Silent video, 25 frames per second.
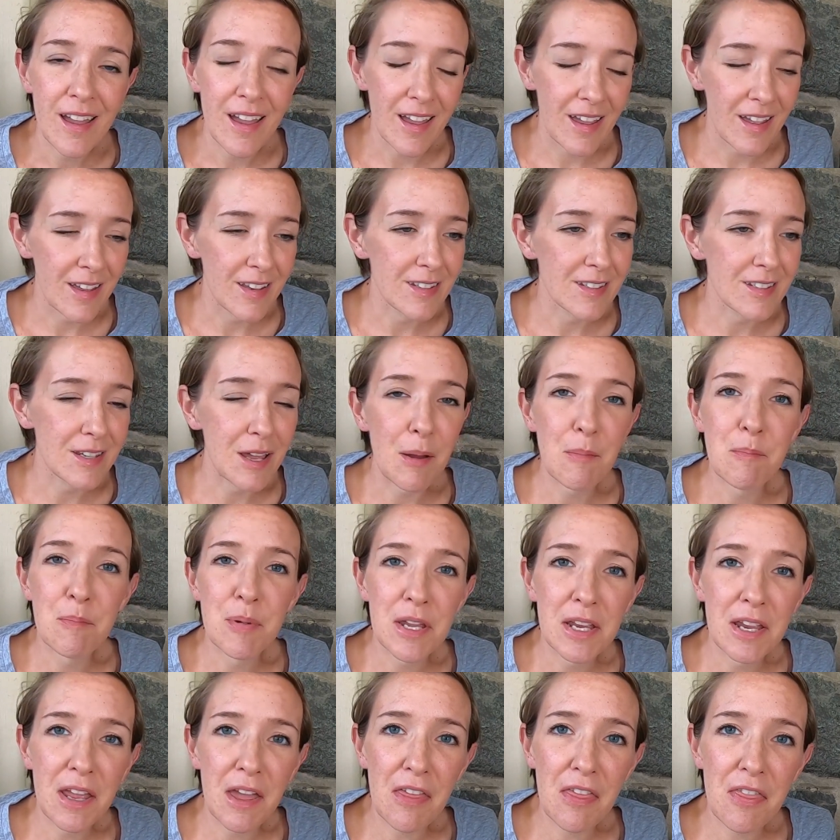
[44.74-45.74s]
and a
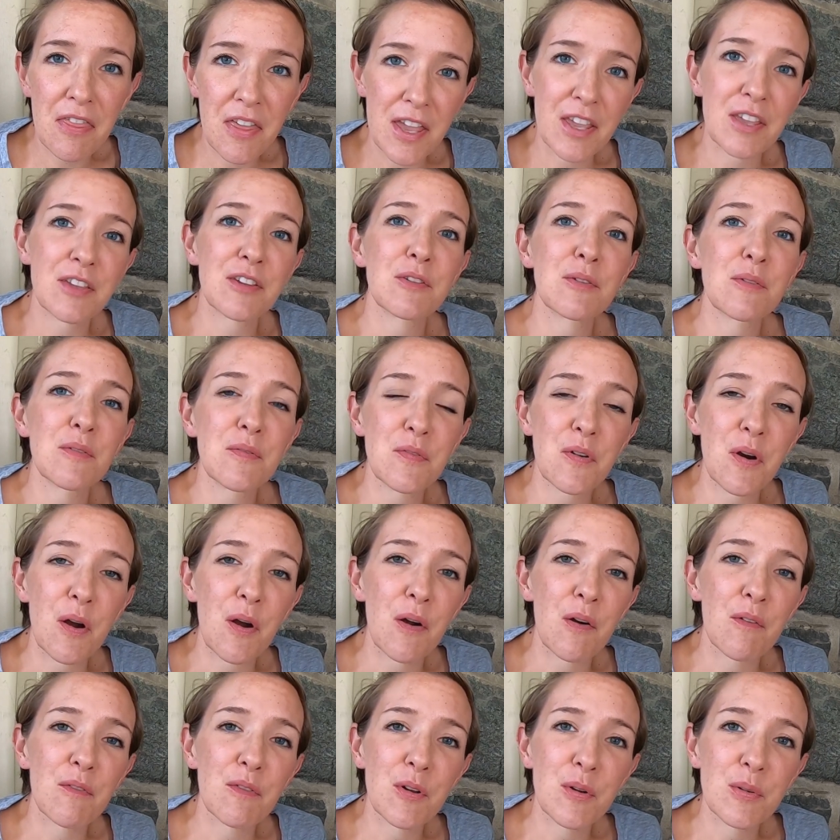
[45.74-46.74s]
big thank you for
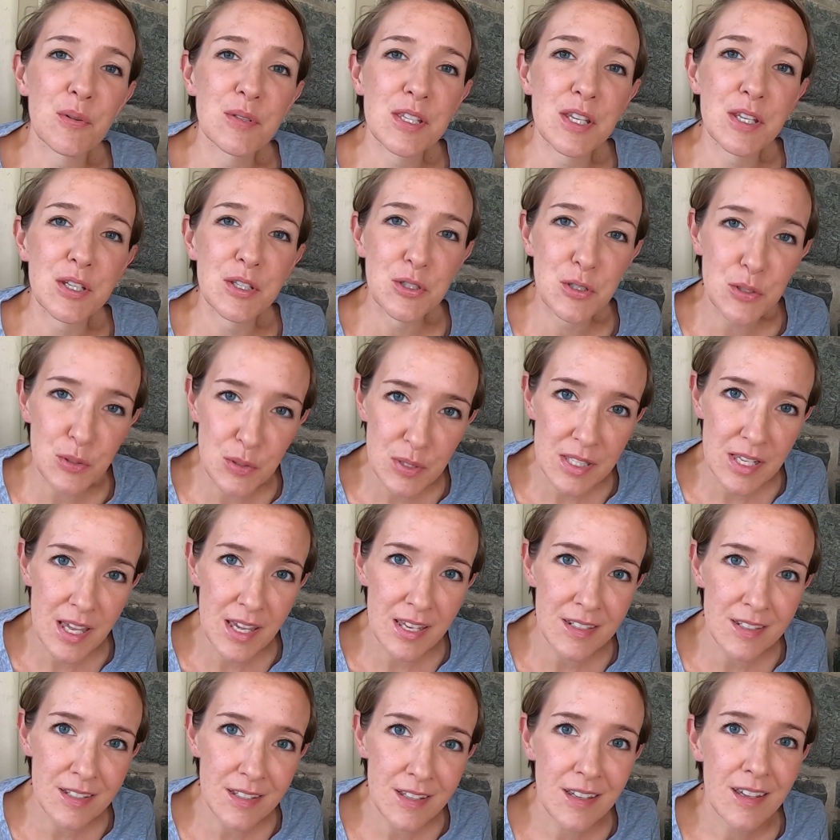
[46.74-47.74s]
all of those that do
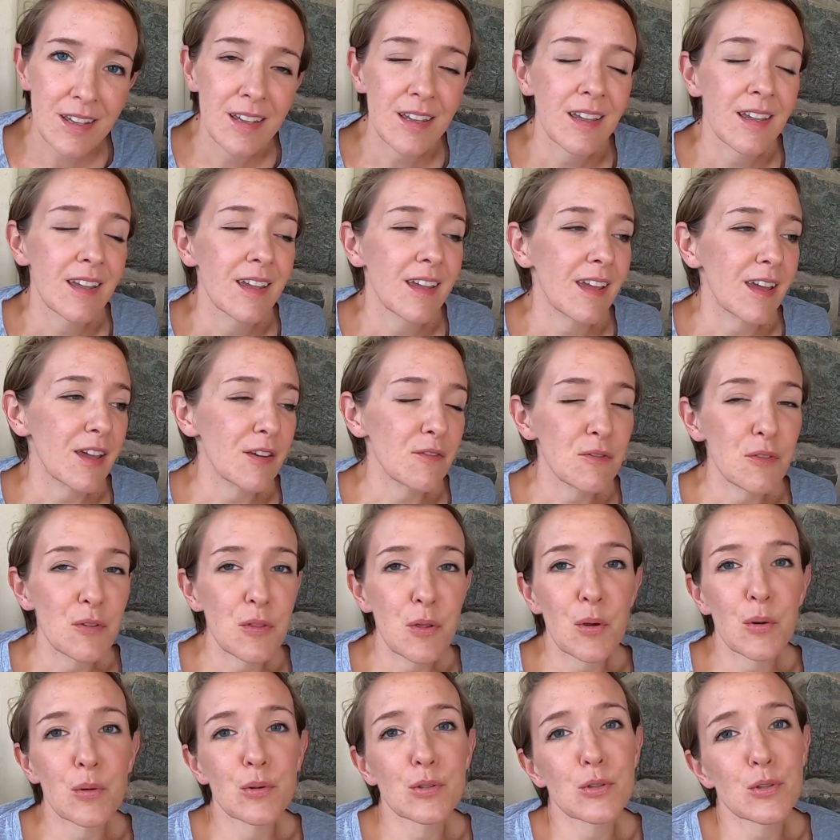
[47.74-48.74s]
send. And for
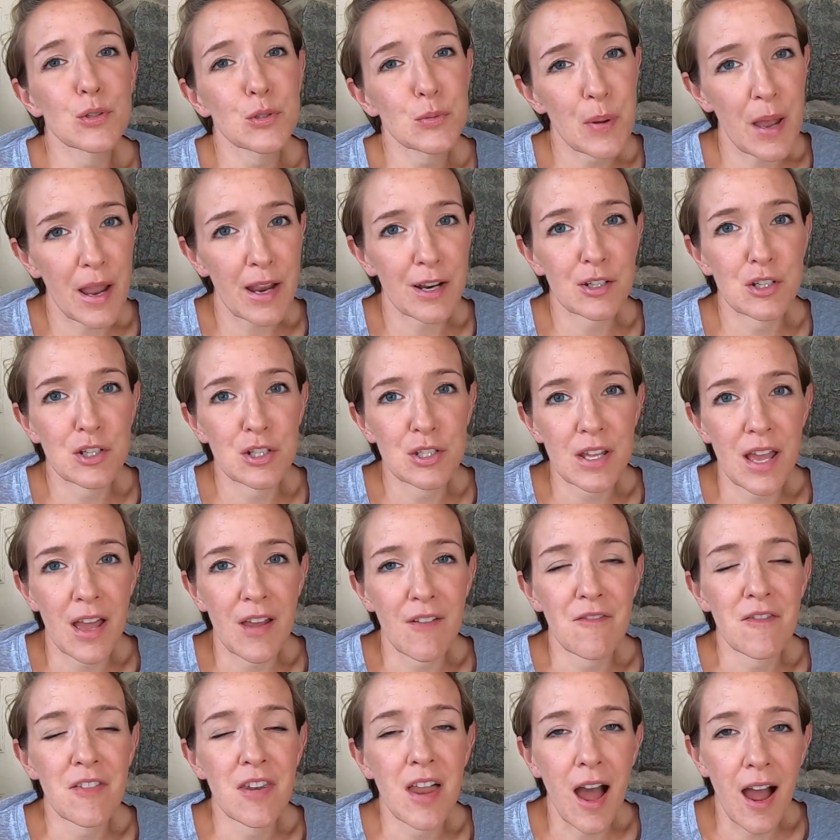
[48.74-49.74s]
those whose packages
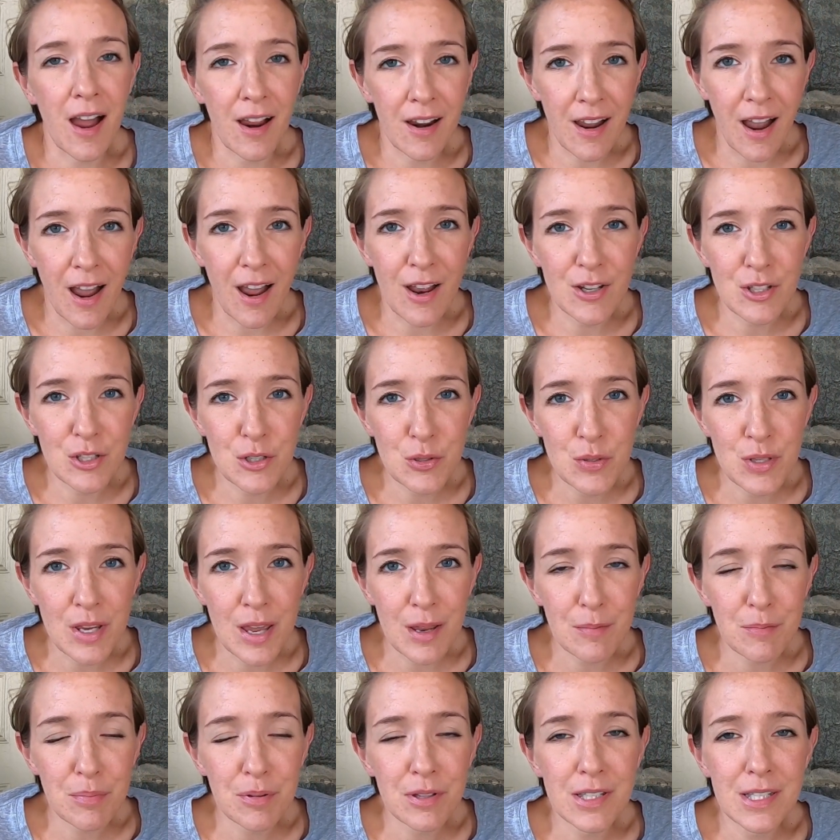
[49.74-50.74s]
I've not gotten to
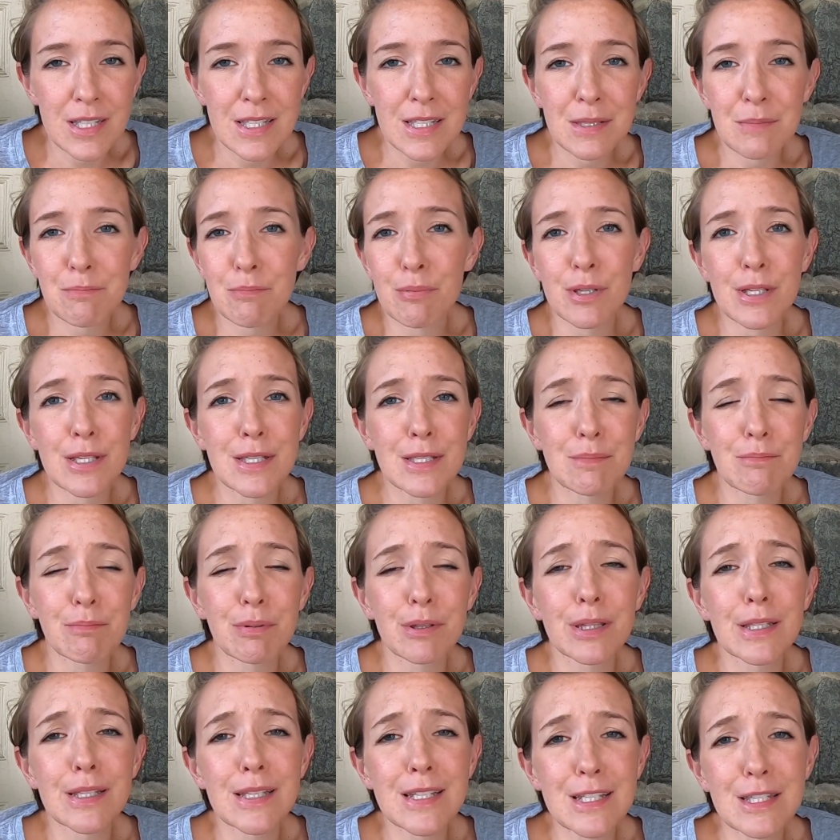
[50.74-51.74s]
yet, please, please,
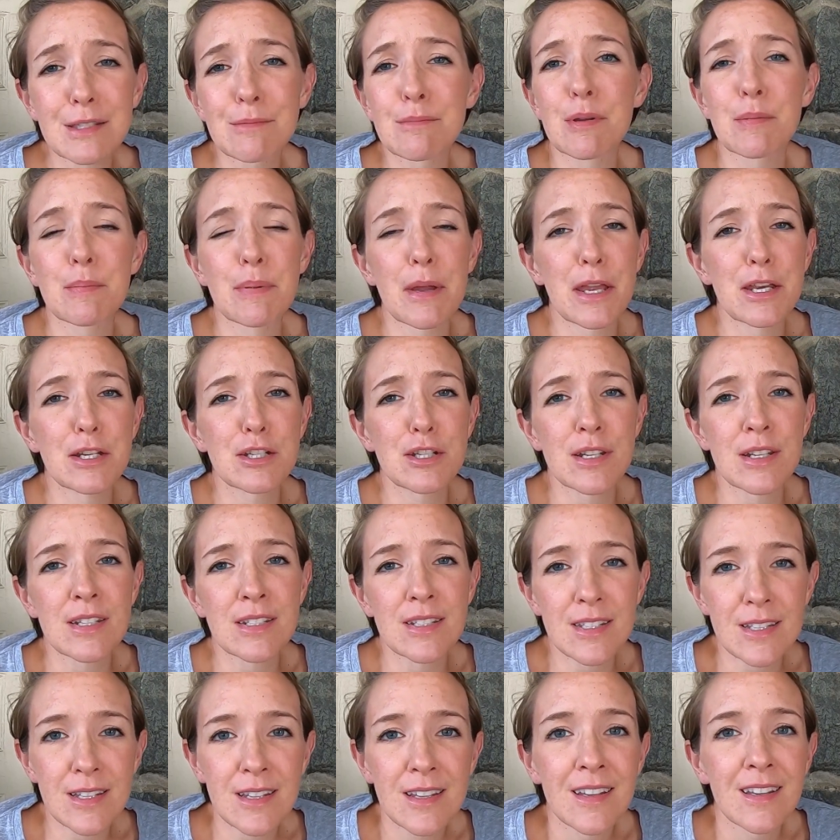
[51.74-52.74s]
please be
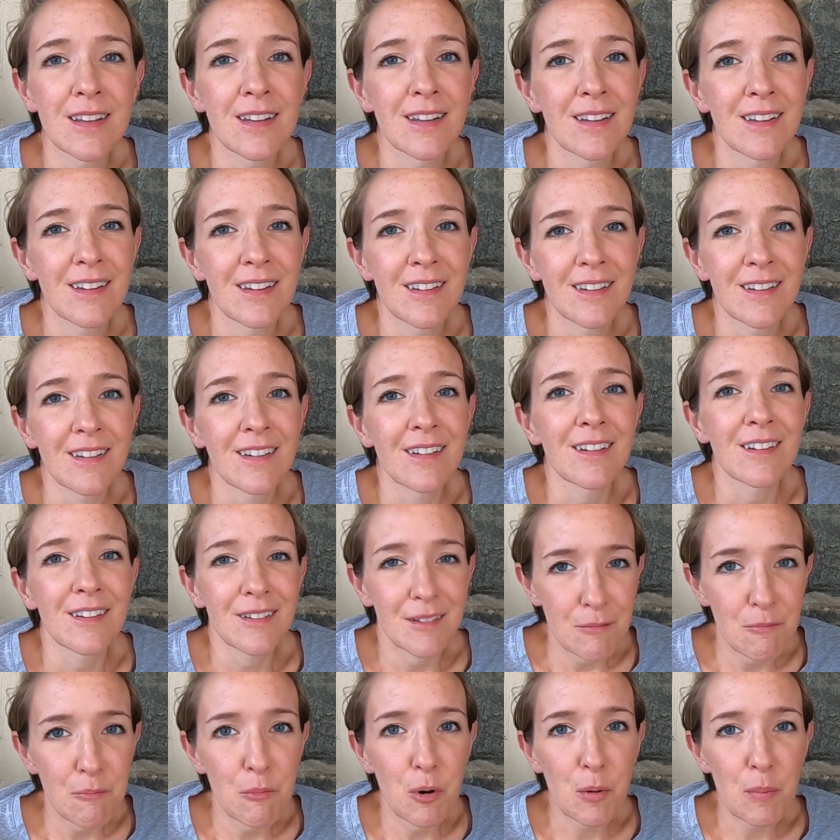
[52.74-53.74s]
patient.
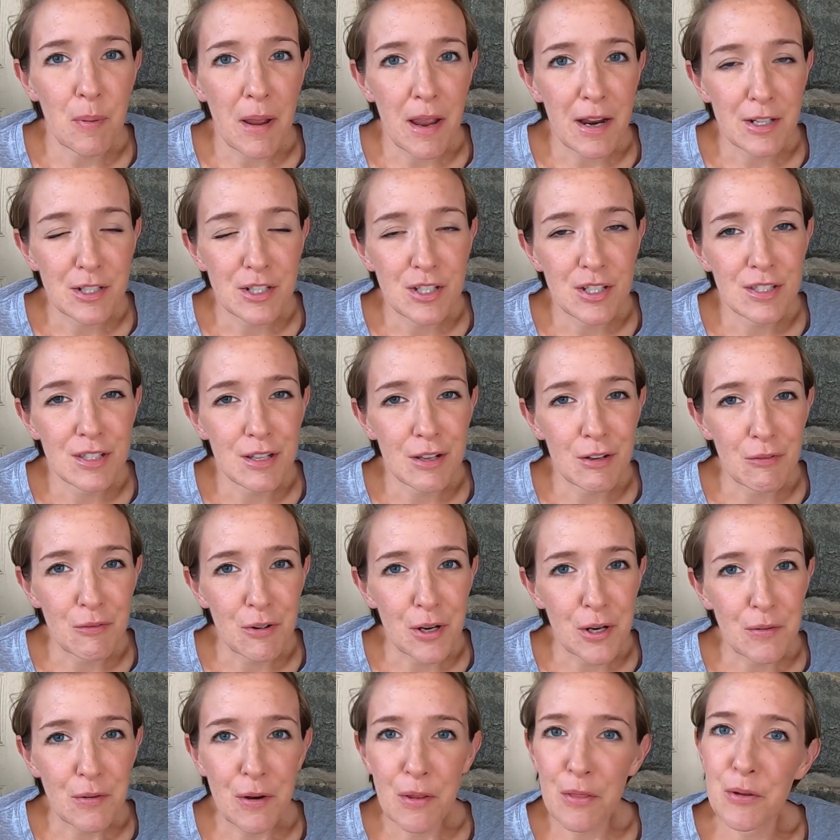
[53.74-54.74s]
More packages are
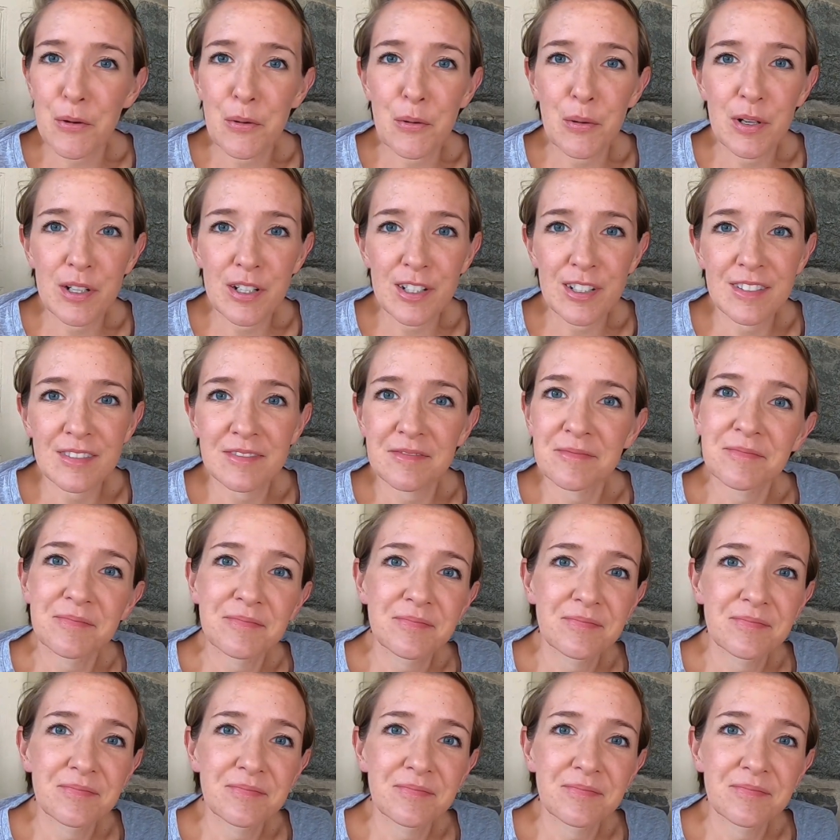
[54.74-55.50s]
right around the corner.